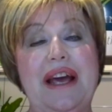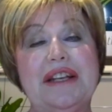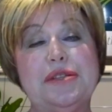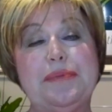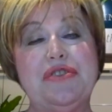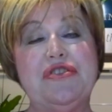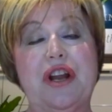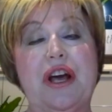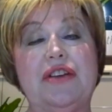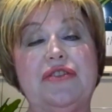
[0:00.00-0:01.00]
and I
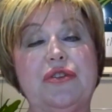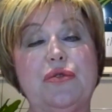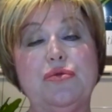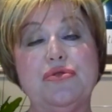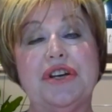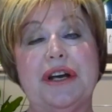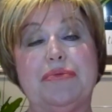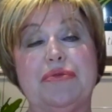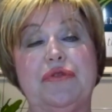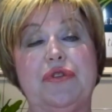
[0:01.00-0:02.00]
specialise in all
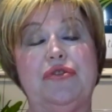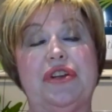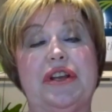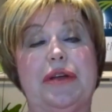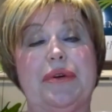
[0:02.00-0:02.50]
types of New Zealand